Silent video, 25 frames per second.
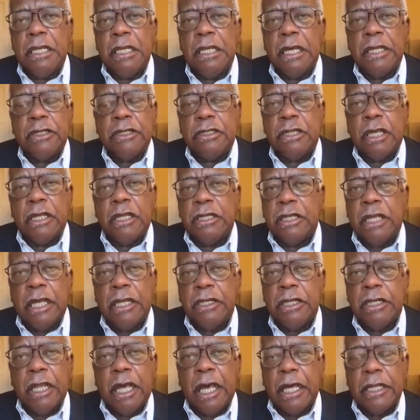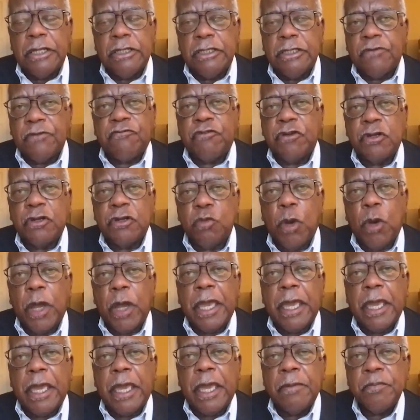a different
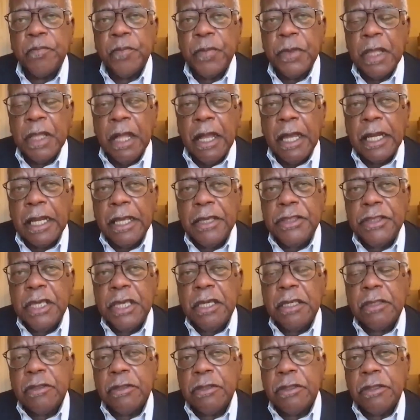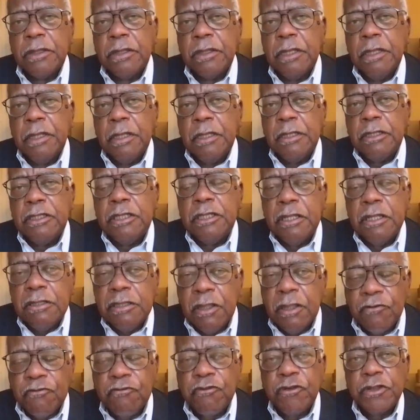way. And I think the
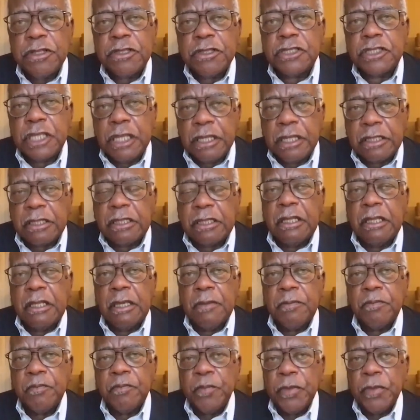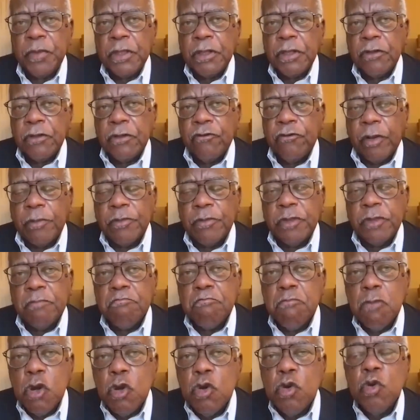difference, certainly, from the
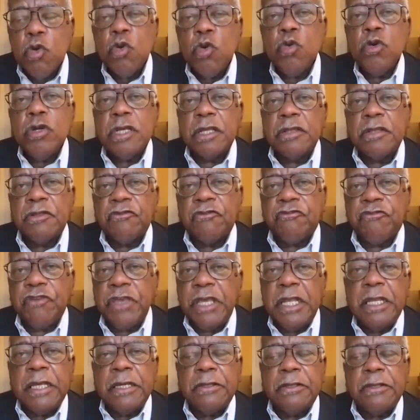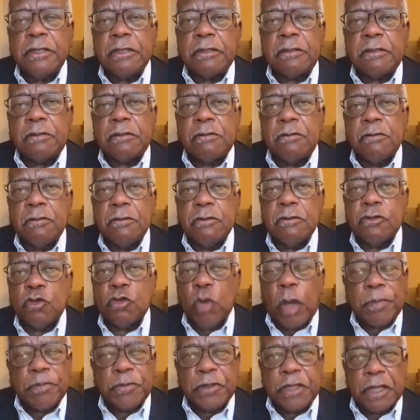mood and the feeling that
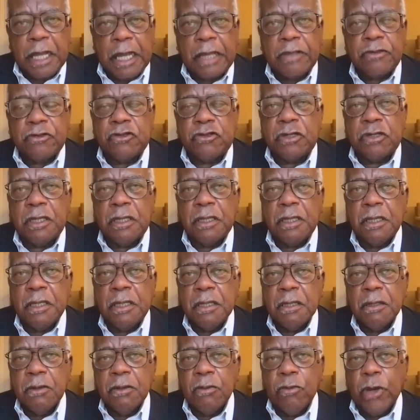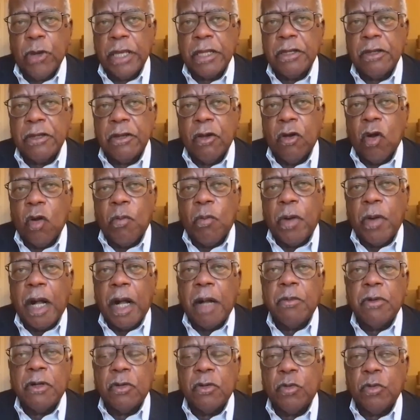swept the country when
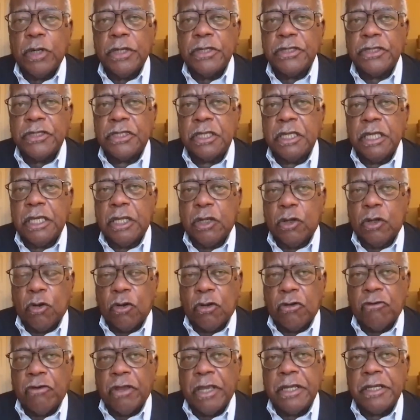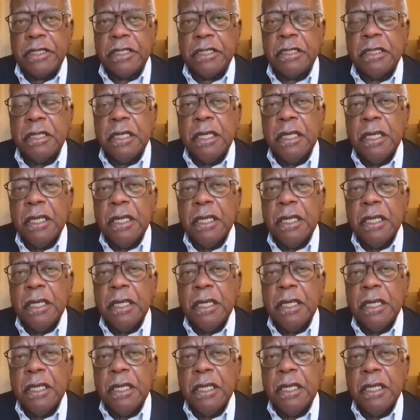Obama was inaugurated.